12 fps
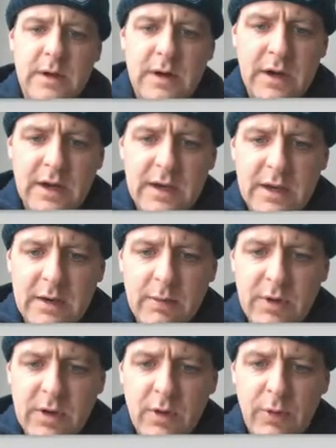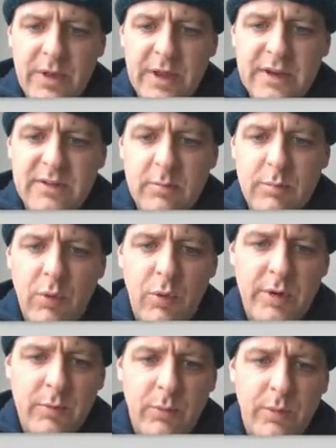All right, and we know that it's in
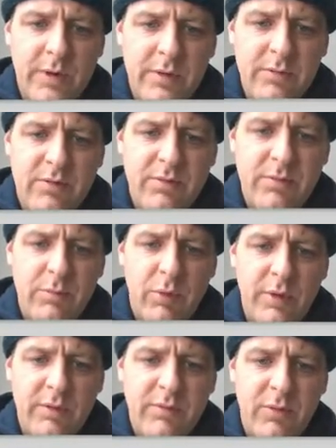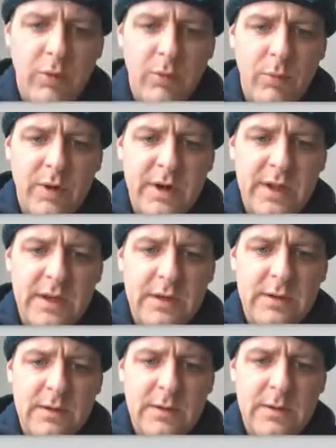0.1,
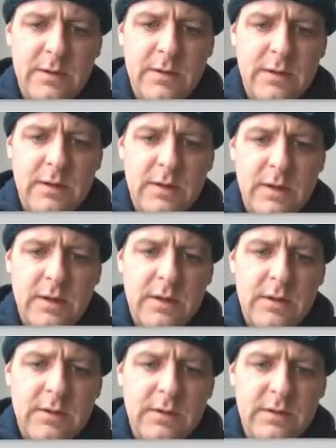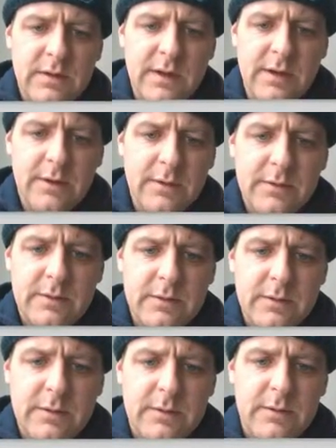0.418 liters.